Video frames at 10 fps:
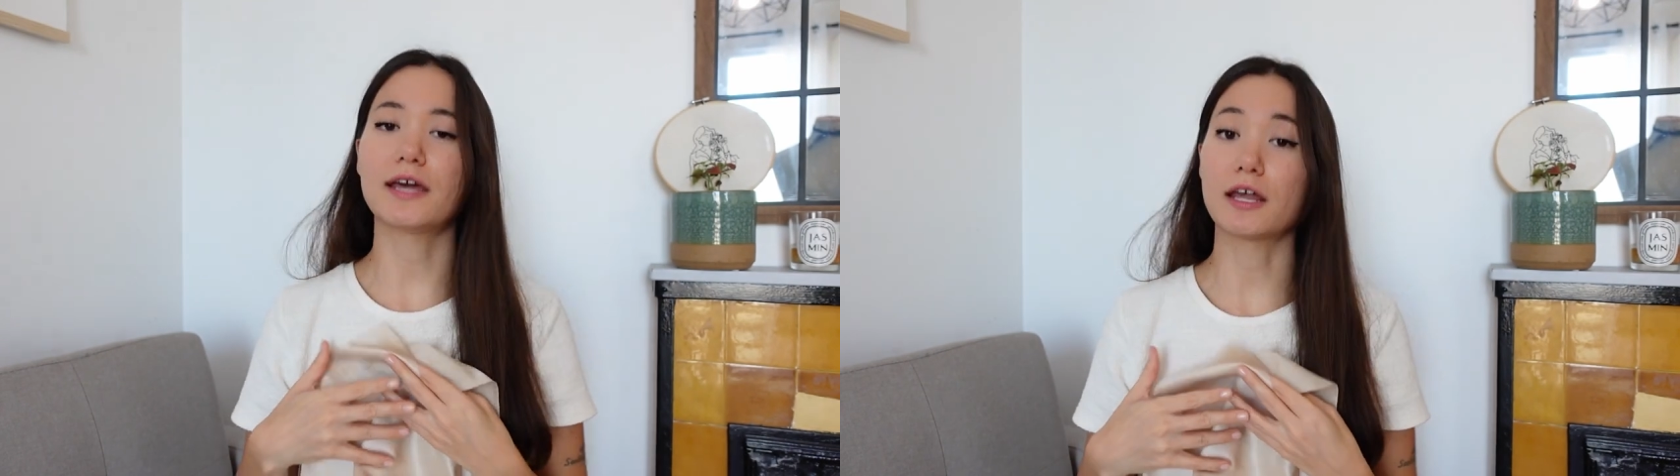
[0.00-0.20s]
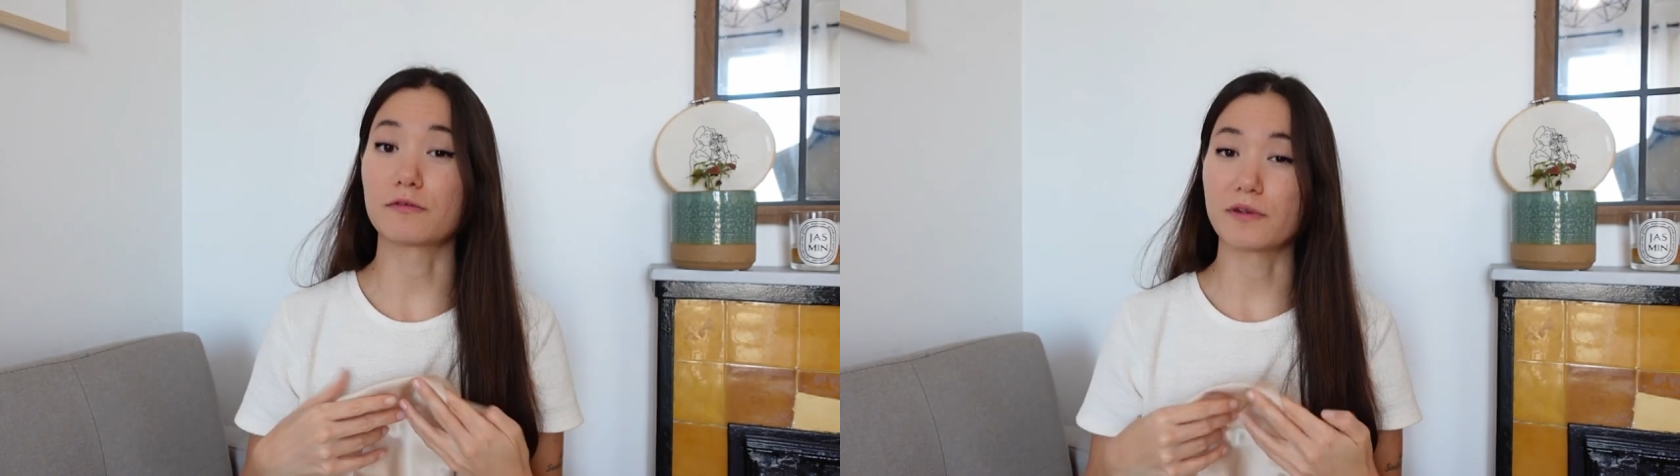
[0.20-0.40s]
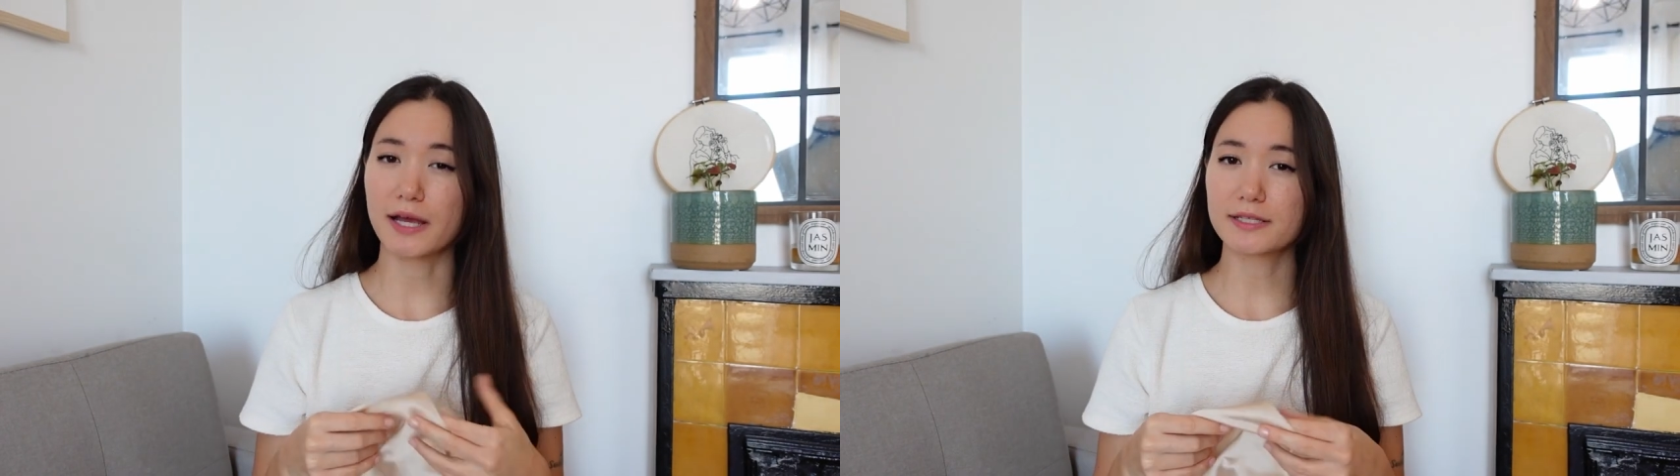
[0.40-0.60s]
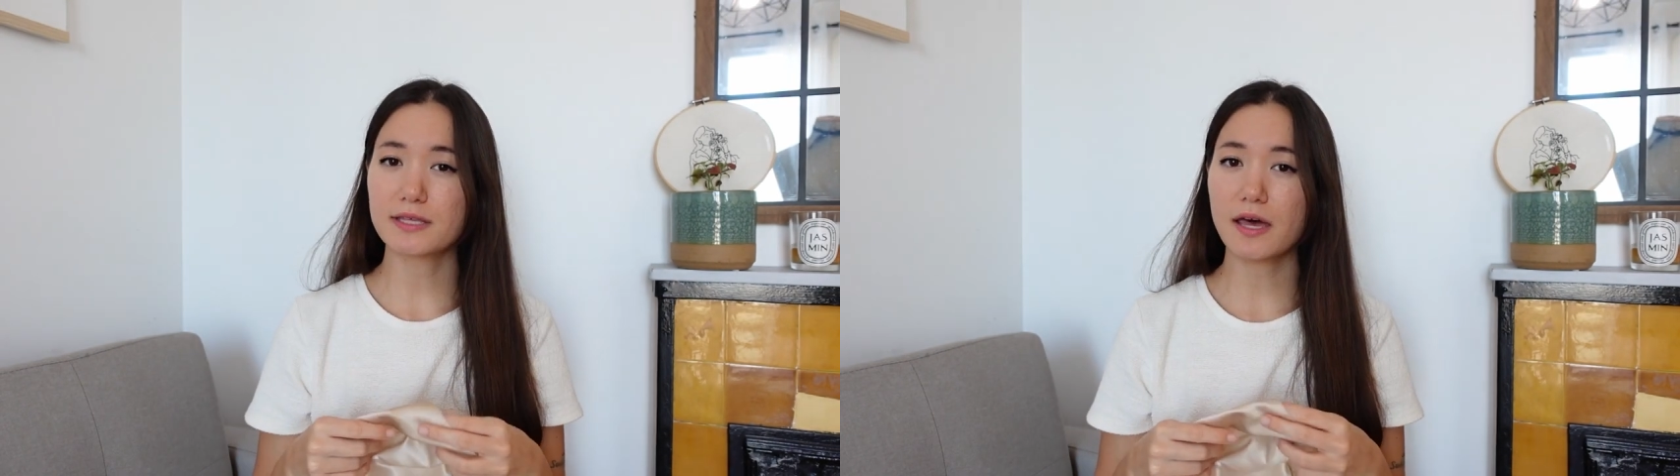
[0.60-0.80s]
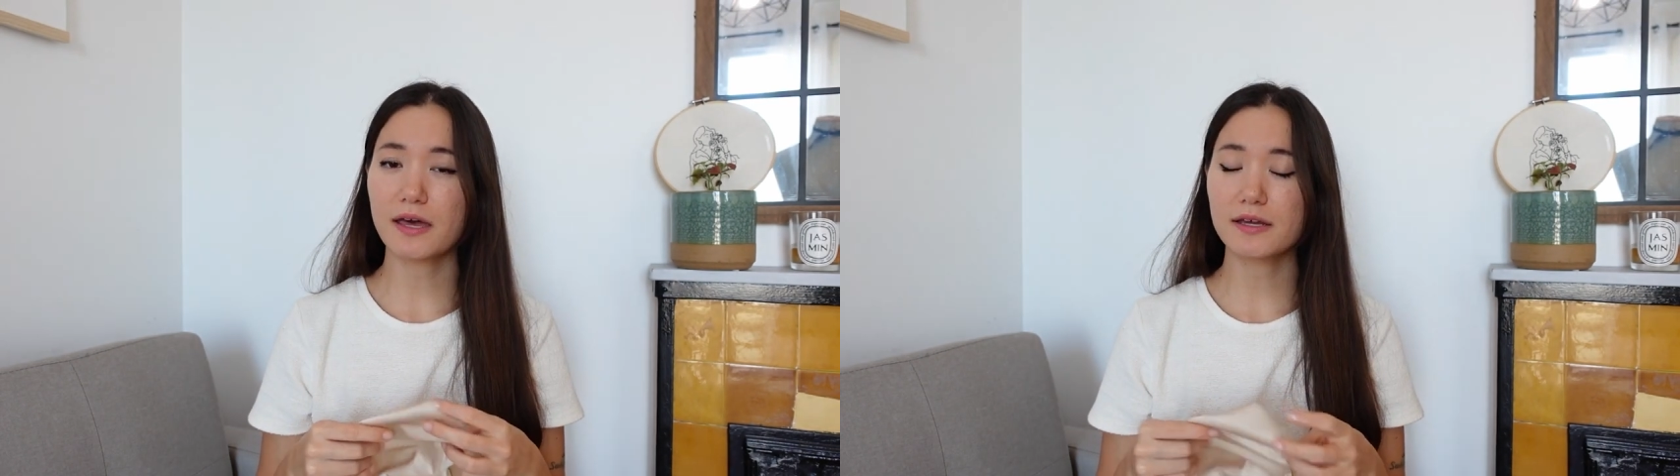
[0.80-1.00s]
and a right
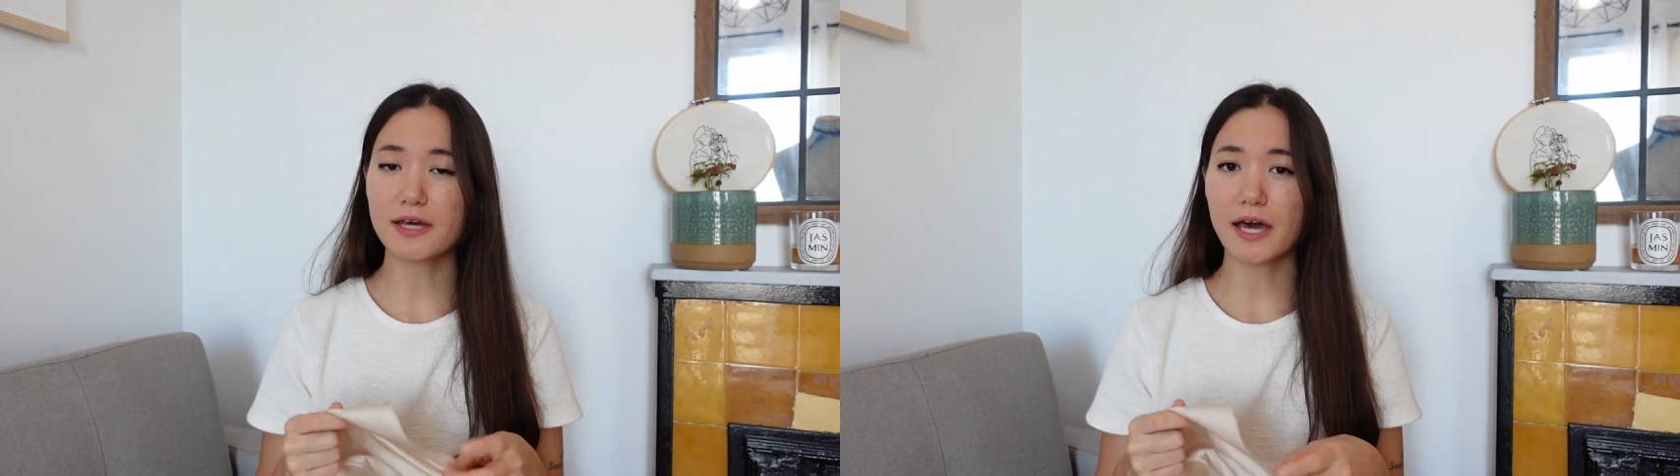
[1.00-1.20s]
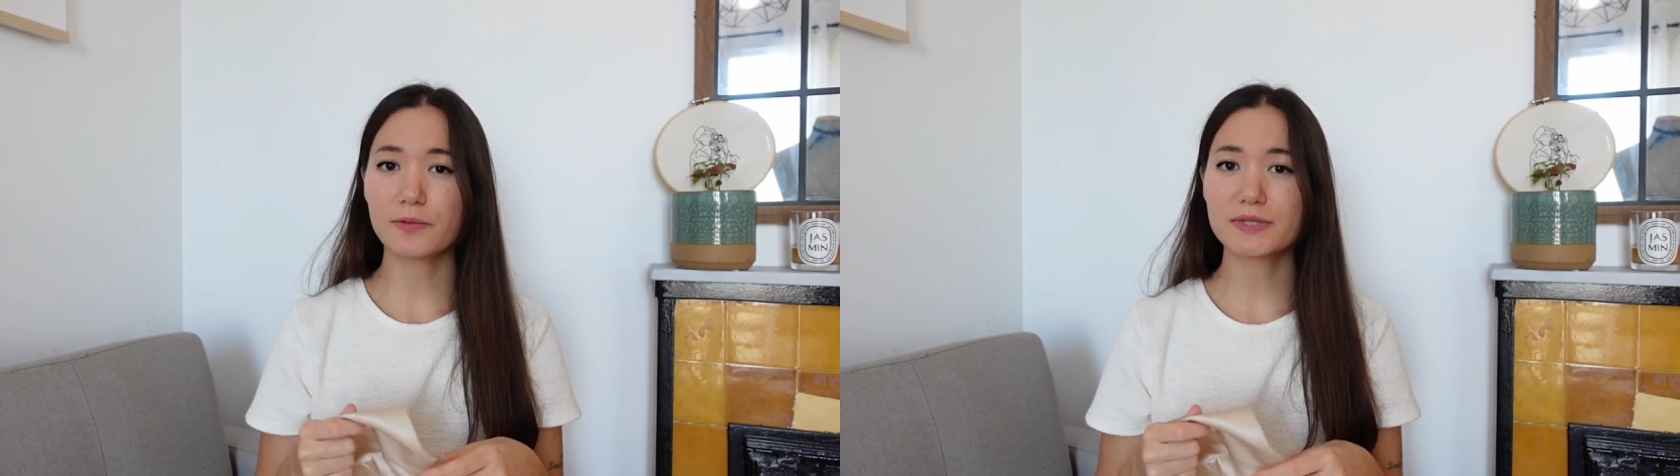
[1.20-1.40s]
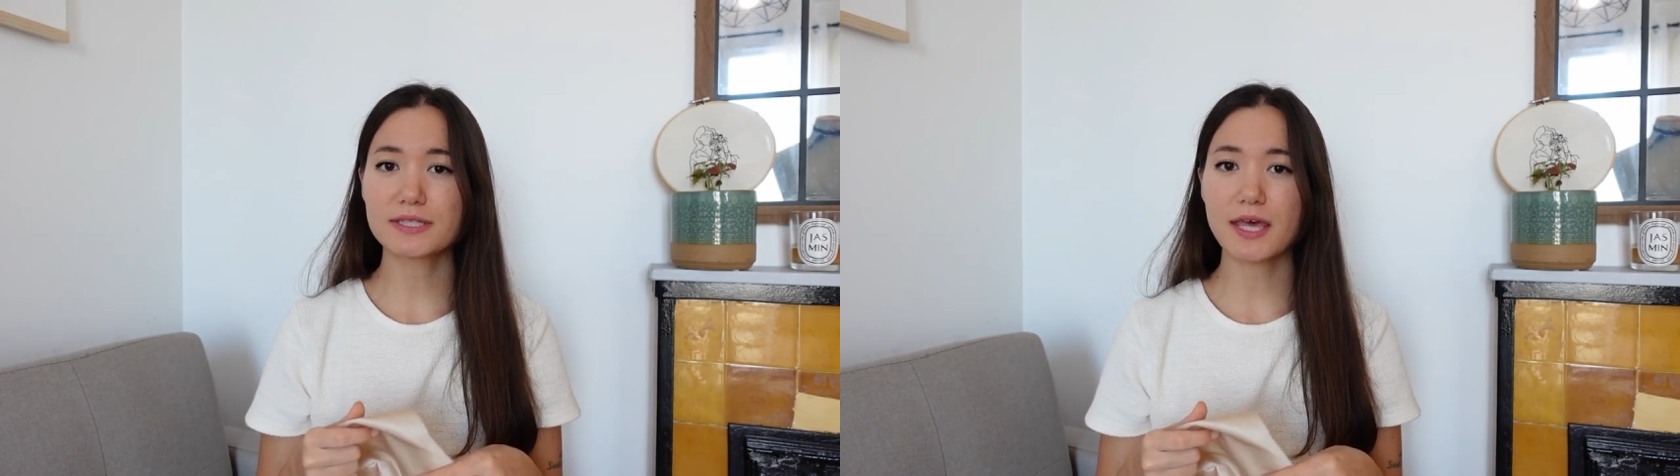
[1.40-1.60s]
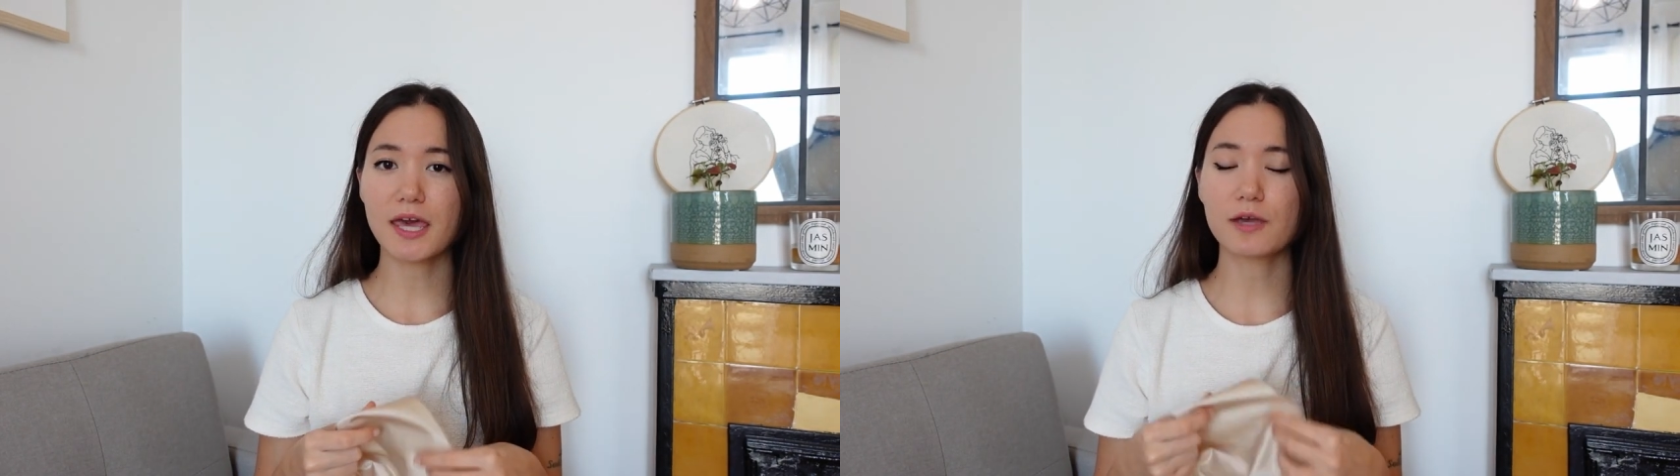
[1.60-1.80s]
side, I would say.